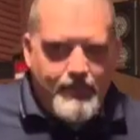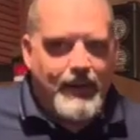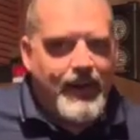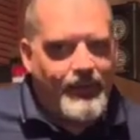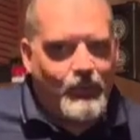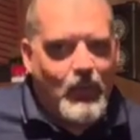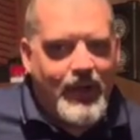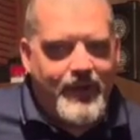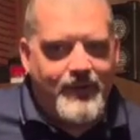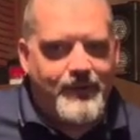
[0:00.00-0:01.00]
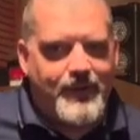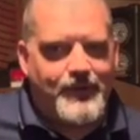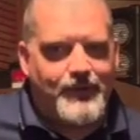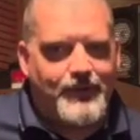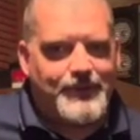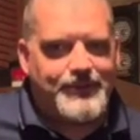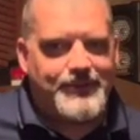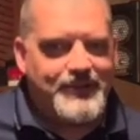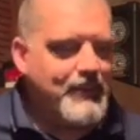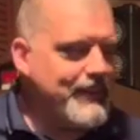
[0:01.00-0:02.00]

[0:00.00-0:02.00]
Body was wide enough for the controls and the